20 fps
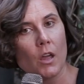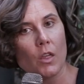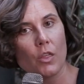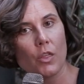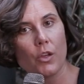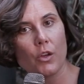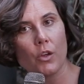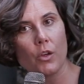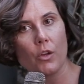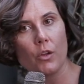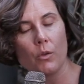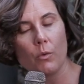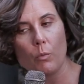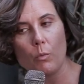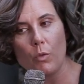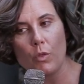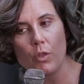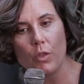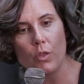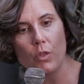the
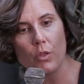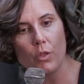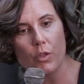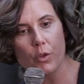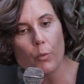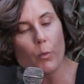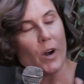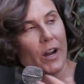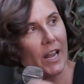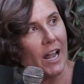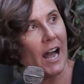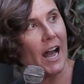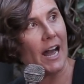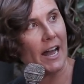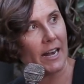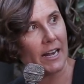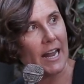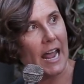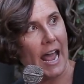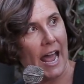the
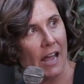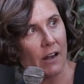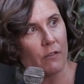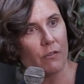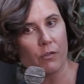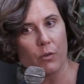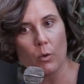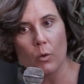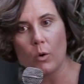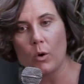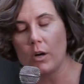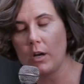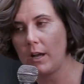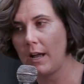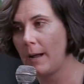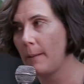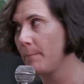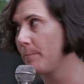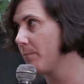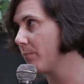regard had for
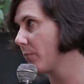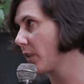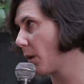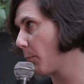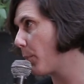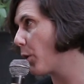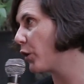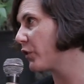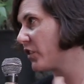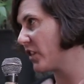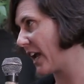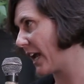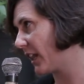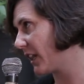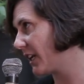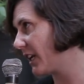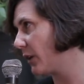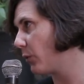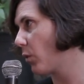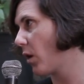um,
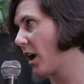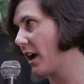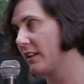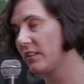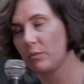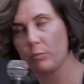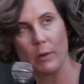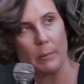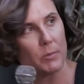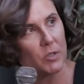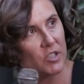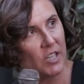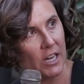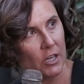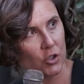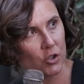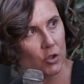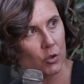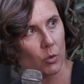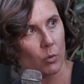personality rights,
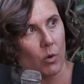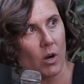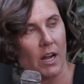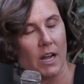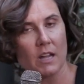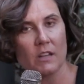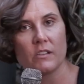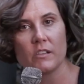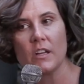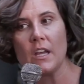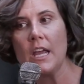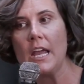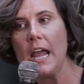reputational rights,